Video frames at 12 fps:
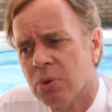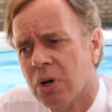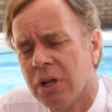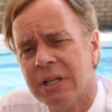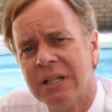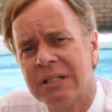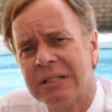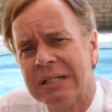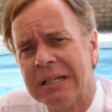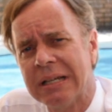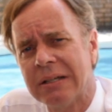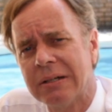We're all in this
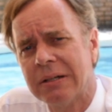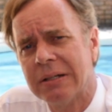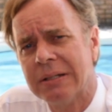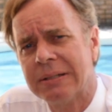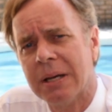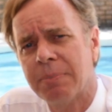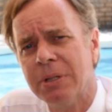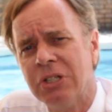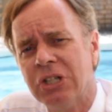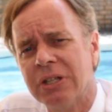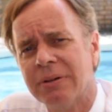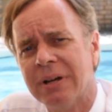together. Let's help
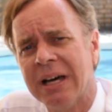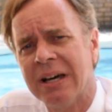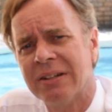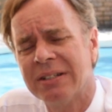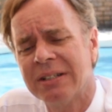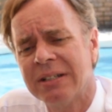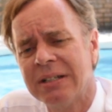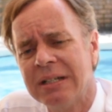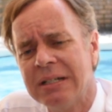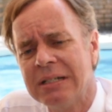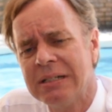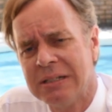each other out.
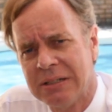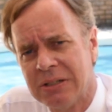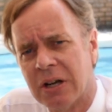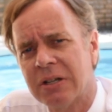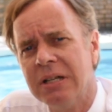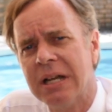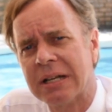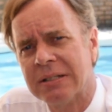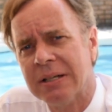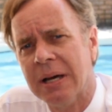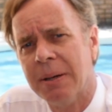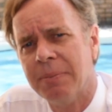Talk to you
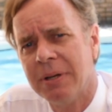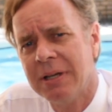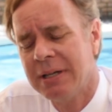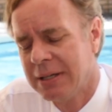next time.